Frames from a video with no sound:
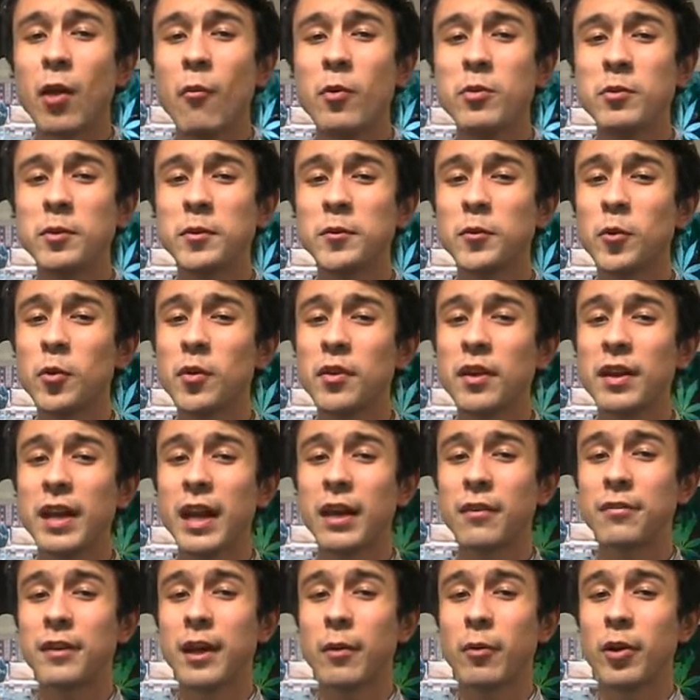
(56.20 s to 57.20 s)
which we saw in the
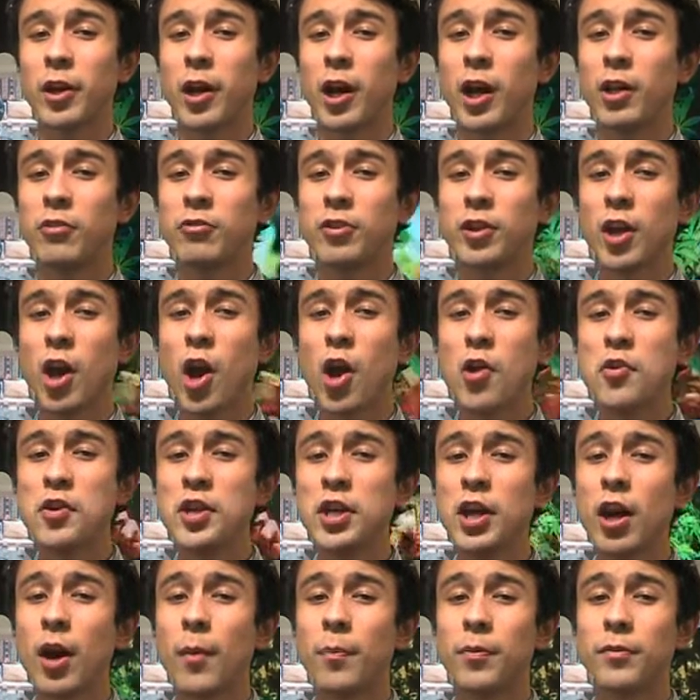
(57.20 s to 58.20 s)
Nasdaq 100,
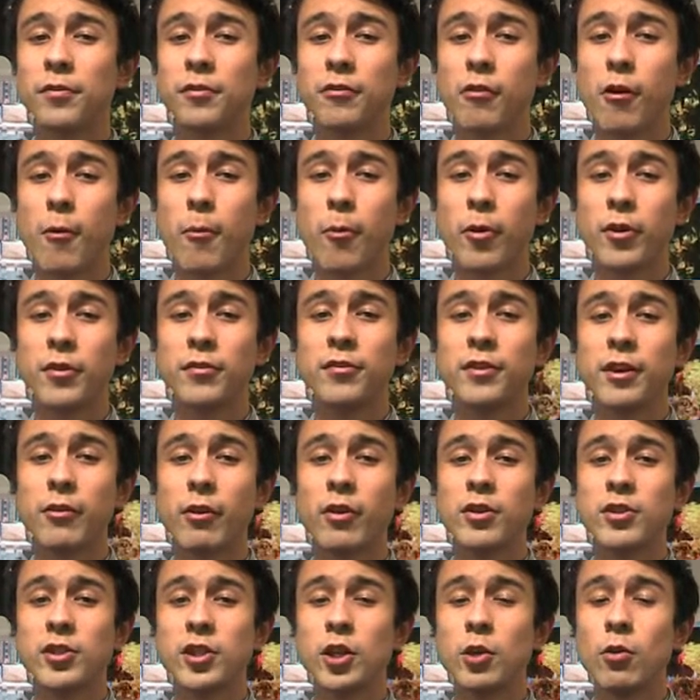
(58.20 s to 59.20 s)
only up
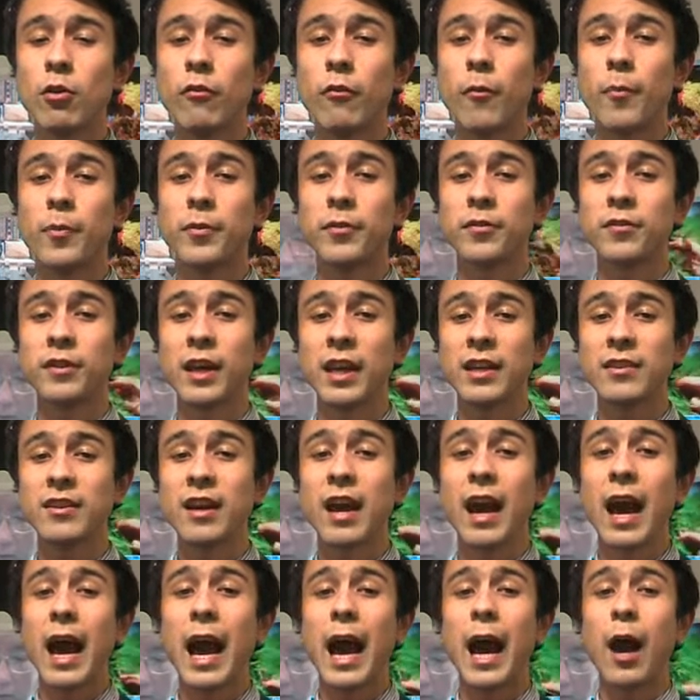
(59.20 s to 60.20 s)
0.02%.
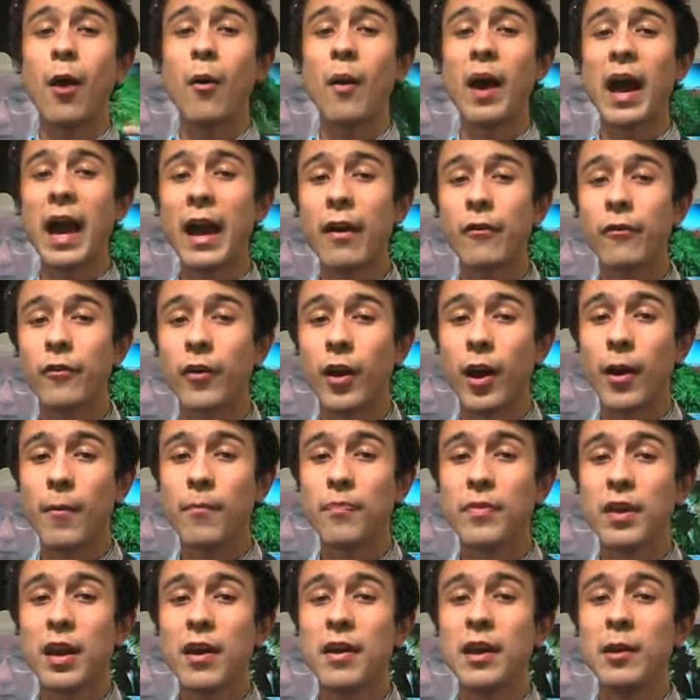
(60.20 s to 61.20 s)
However,
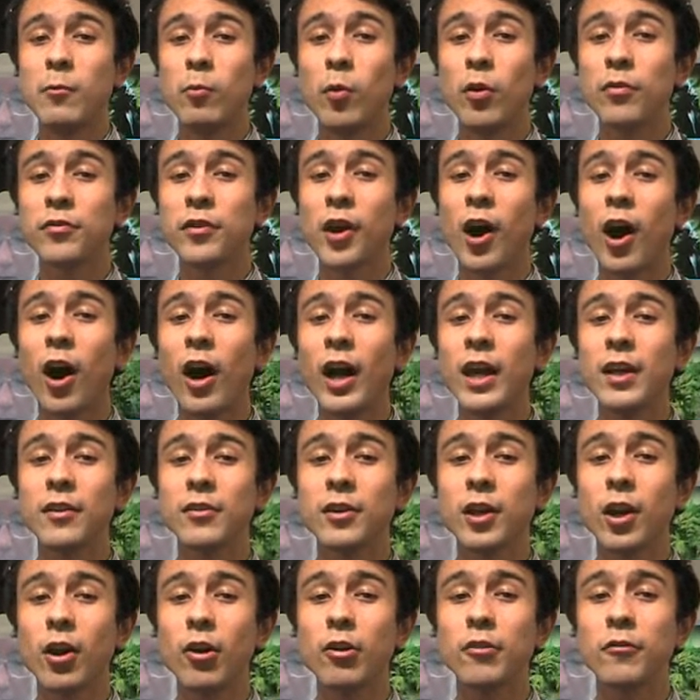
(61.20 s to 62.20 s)
it was the
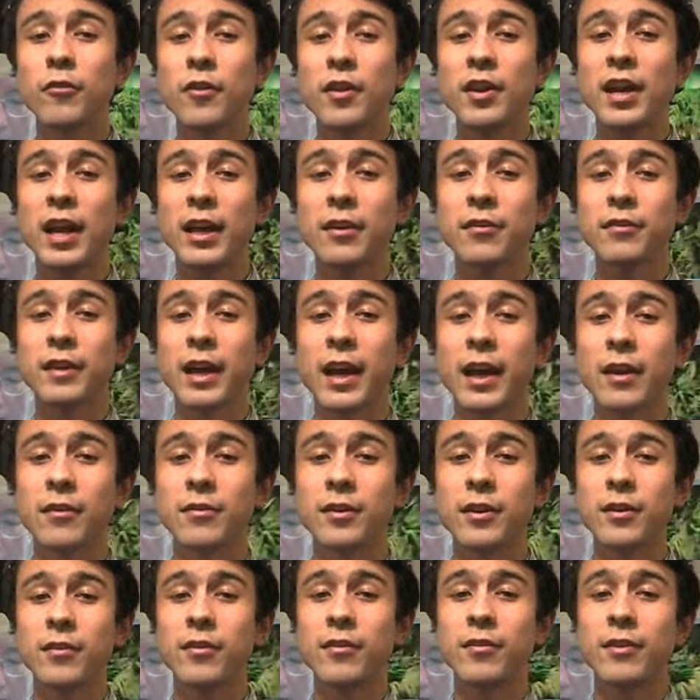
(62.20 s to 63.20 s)
highest close for the Nasdaq
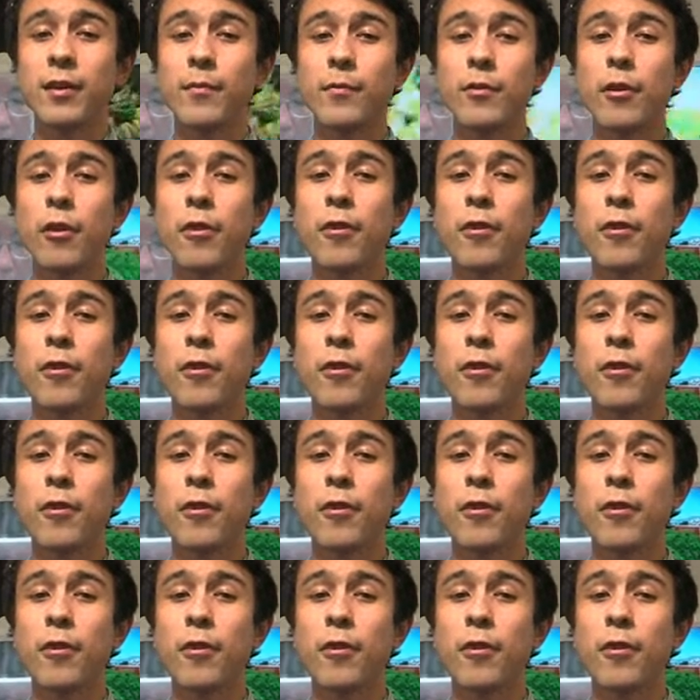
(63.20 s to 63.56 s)
since December the